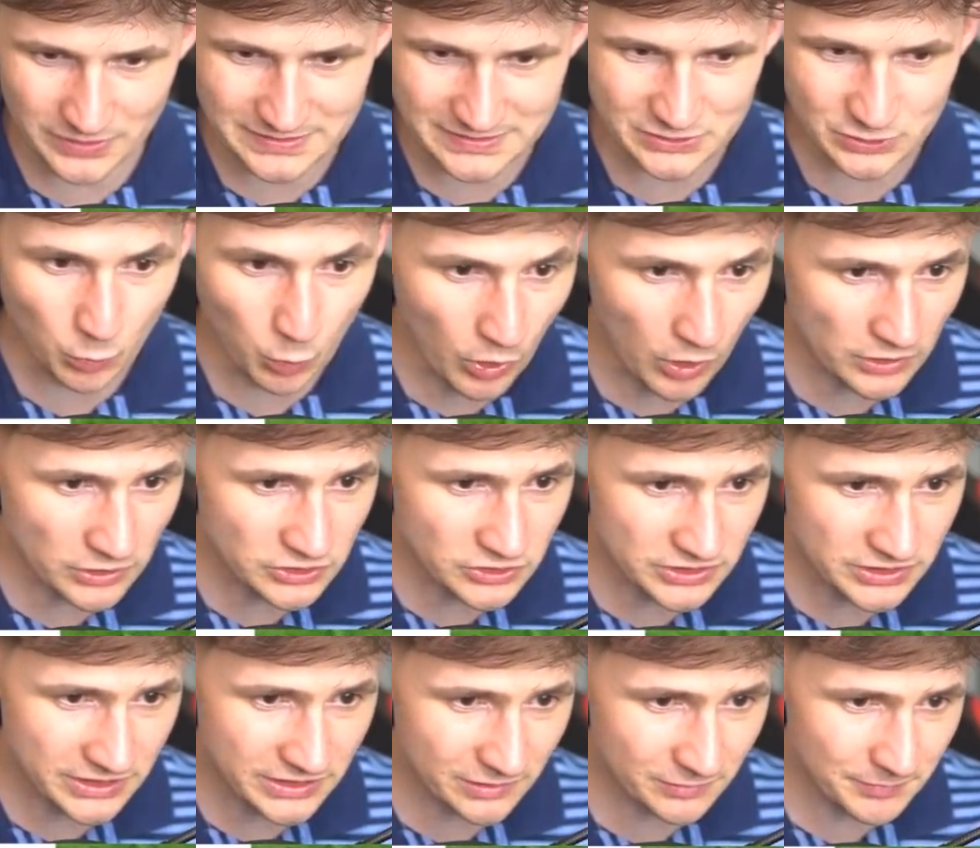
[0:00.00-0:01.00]
it's so hard to
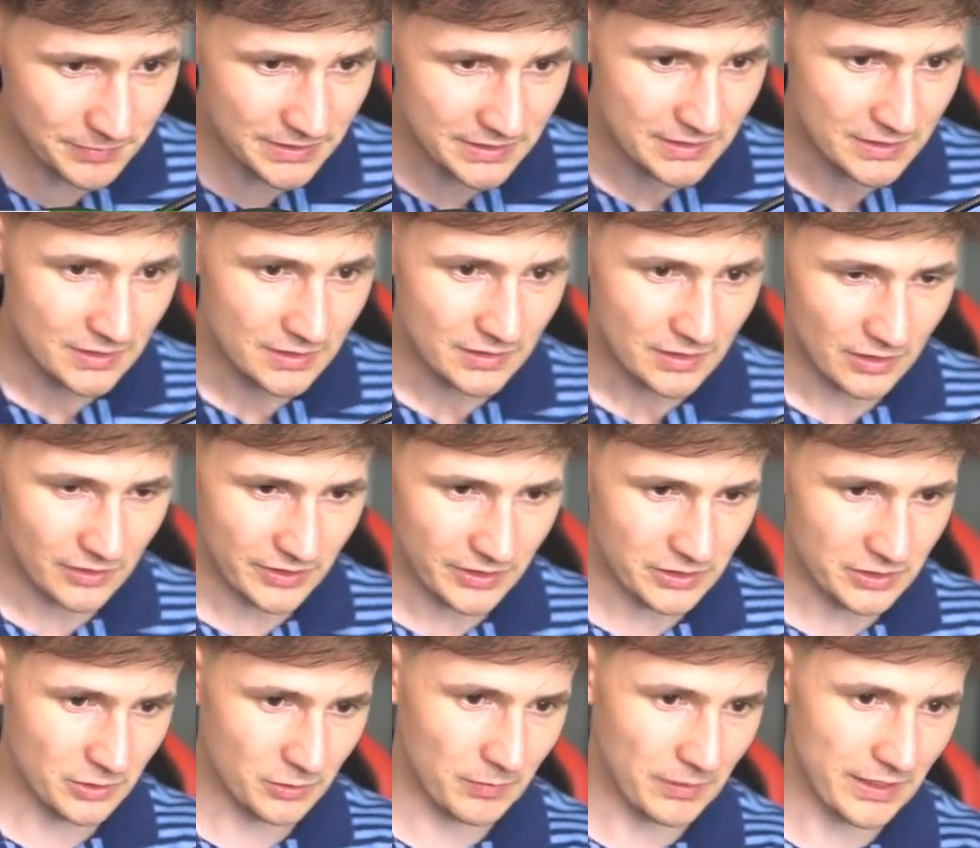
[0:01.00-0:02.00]
kill me. Okay,
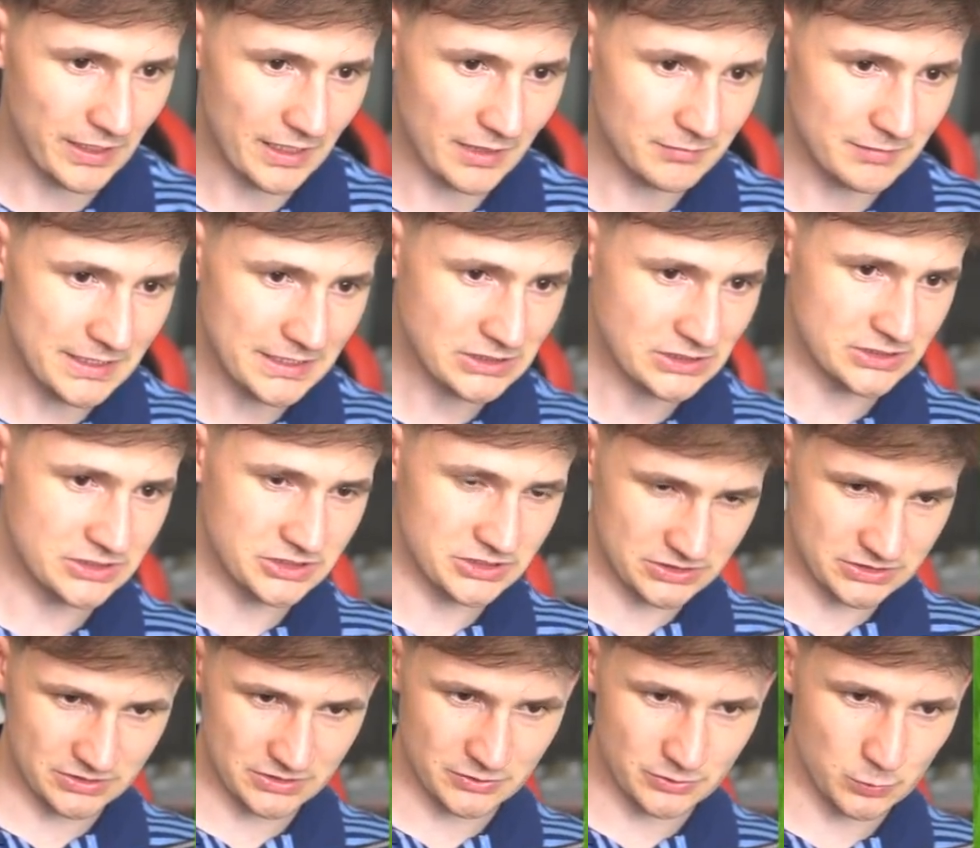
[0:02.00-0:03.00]
you know what? I'm actually just
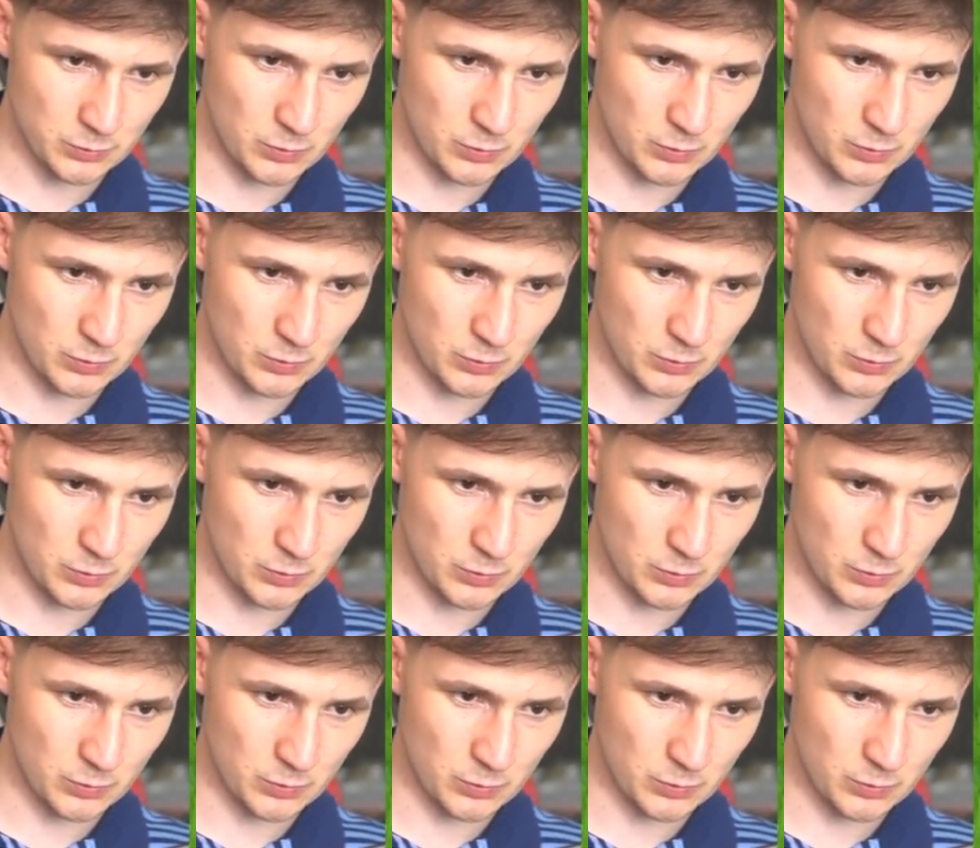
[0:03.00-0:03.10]
gonna do